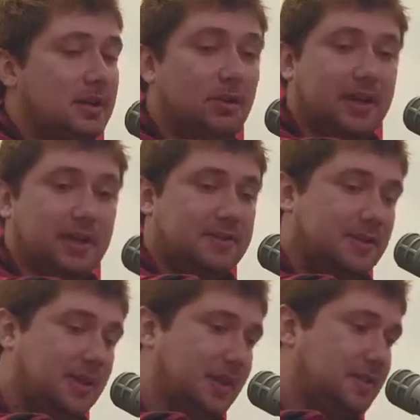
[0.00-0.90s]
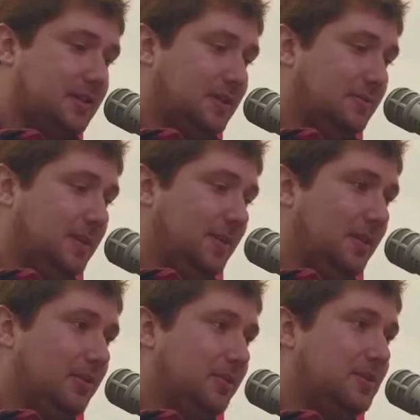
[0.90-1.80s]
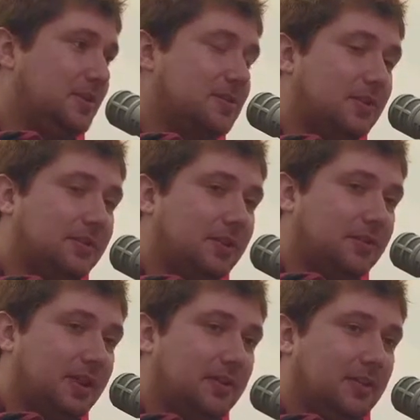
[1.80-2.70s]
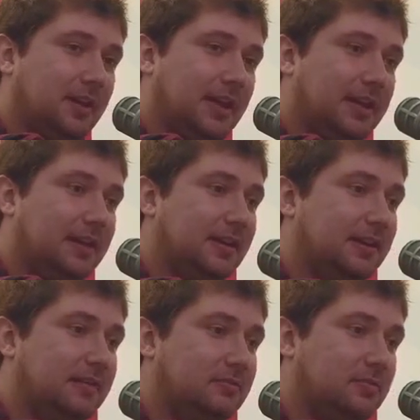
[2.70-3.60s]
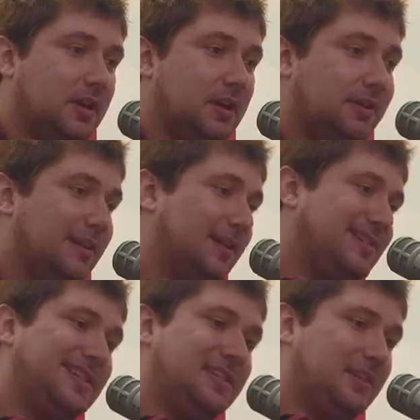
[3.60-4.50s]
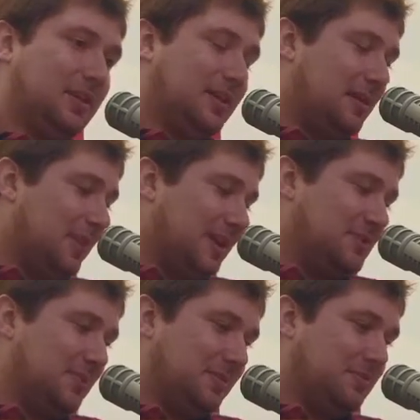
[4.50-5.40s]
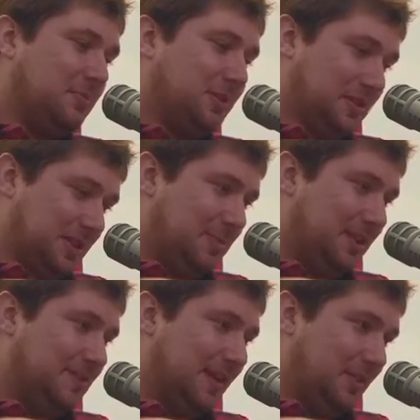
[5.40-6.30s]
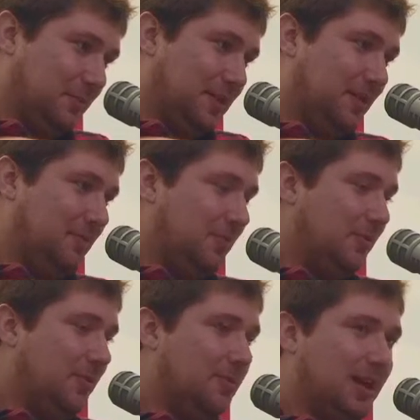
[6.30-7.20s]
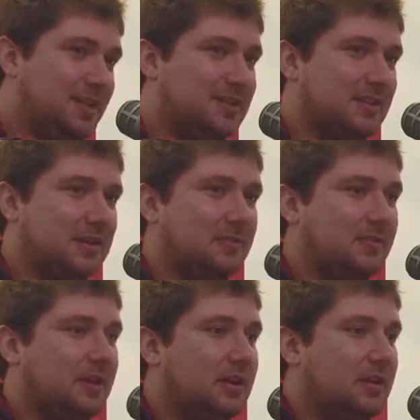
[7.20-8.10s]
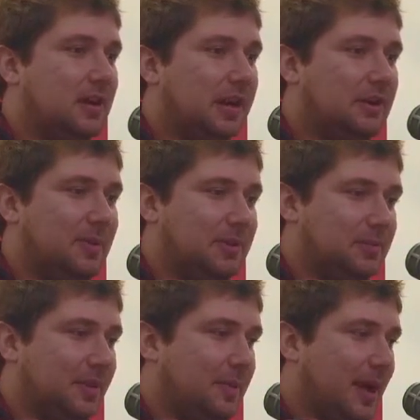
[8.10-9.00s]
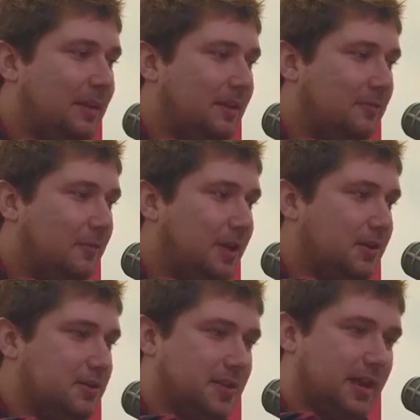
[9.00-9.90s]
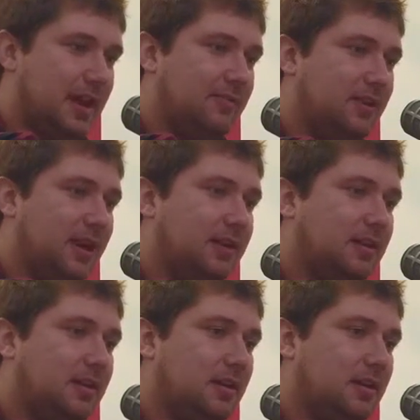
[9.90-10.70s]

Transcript: Oh yeah, it's going to be about 13 songs altogether, and a lot of bands have been putting EPs out, and we did that before. But I just love. I don't know about you, Bobby, but I love records that have like